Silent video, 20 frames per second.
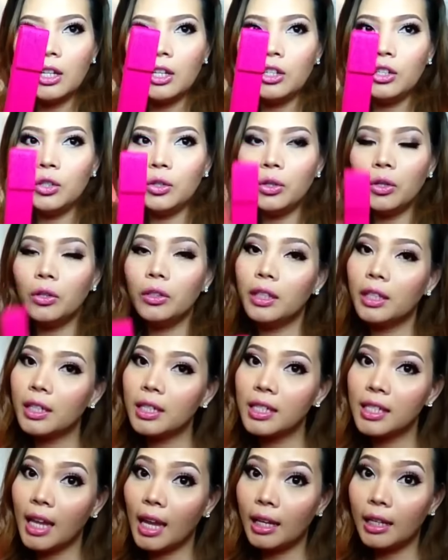You know they're
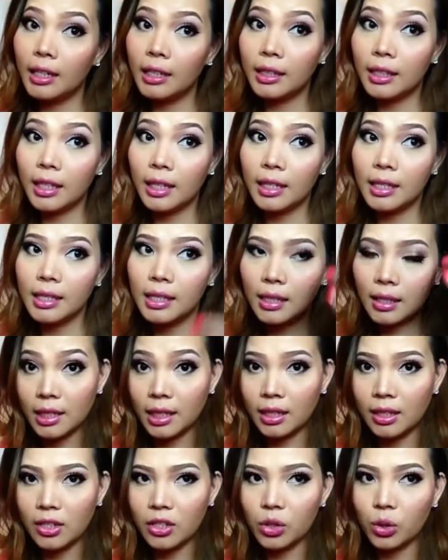selling this
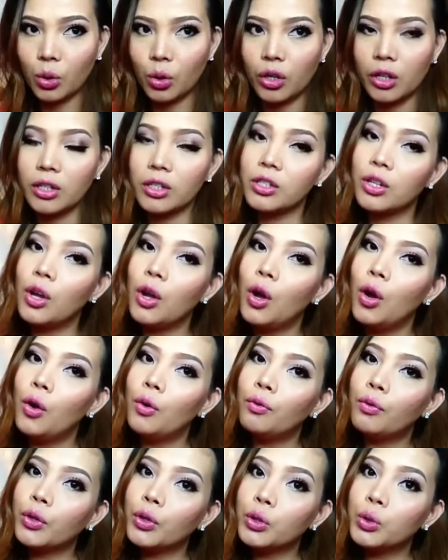in the stores
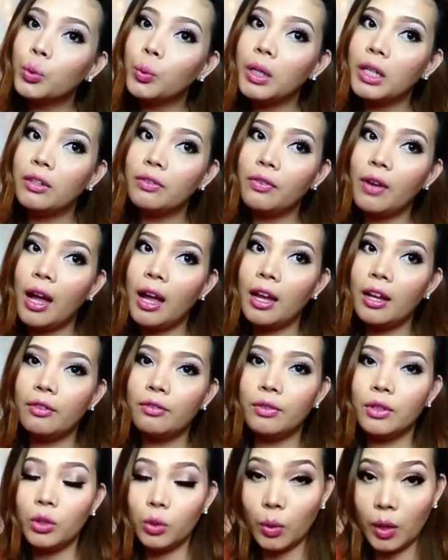for
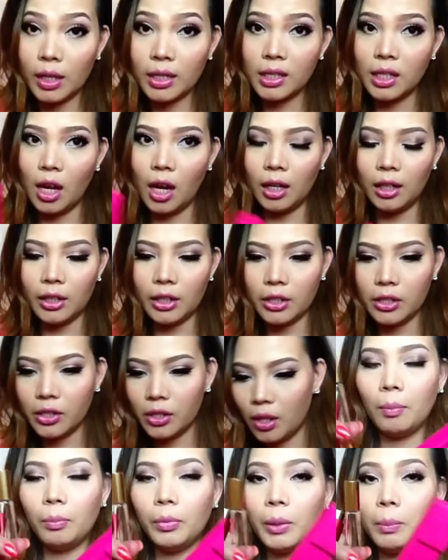25 US
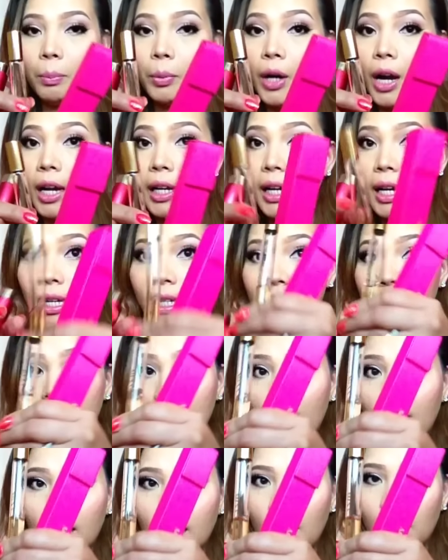dollars. The Prada is
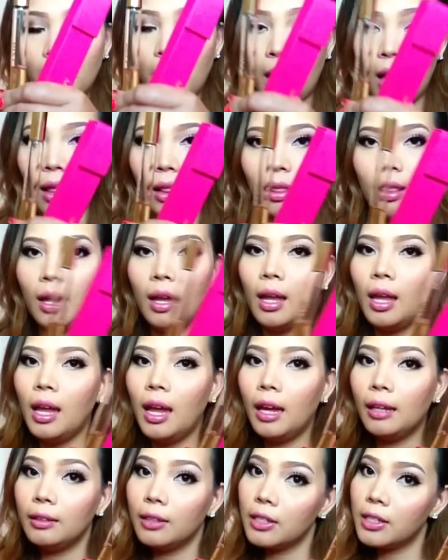10 ml
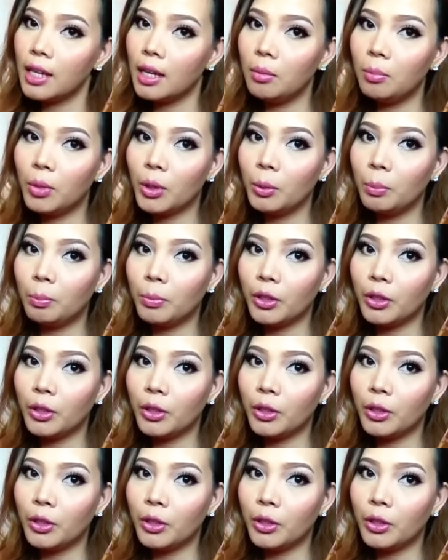and the Scentbird